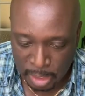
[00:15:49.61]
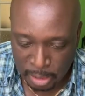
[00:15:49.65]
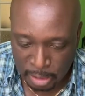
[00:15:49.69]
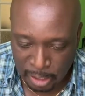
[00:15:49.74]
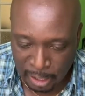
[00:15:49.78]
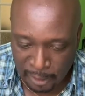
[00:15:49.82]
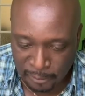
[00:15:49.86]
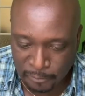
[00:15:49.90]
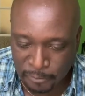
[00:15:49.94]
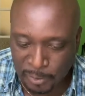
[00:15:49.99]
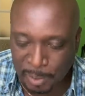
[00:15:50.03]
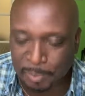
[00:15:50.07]

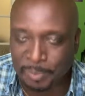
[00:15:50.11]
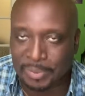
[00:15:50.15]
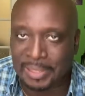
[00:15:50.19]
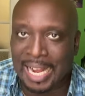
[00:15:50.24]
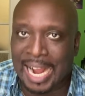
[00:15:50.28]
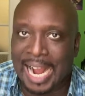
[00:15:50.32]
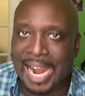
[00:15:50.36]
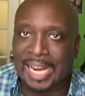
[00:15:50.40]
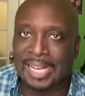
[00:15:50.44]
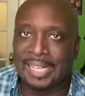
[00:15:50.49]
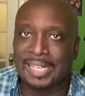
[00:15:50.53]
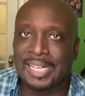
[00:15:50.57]
comes from
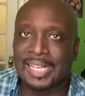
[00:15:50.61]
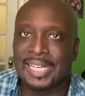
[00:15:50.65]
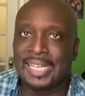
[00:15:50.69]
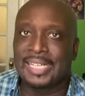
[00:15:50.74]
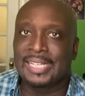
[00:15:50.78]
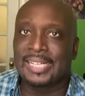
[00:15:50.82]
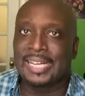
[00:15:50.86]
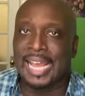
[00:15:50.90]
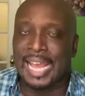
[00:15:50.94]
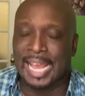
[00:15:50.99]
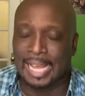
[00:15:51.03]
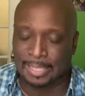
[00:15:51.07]

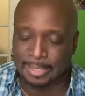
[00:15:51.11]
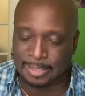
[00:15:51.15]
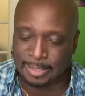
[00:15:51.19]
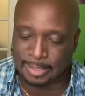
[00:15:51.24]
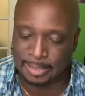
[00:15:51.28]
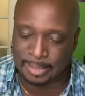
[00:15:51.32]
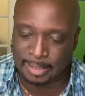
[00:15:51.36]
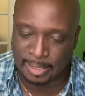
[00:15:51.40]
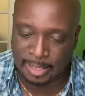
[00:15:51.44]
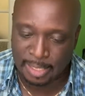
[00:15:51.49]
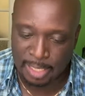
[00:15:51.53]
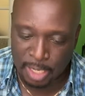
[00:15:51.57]
Eileen
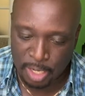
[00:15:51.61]
S.,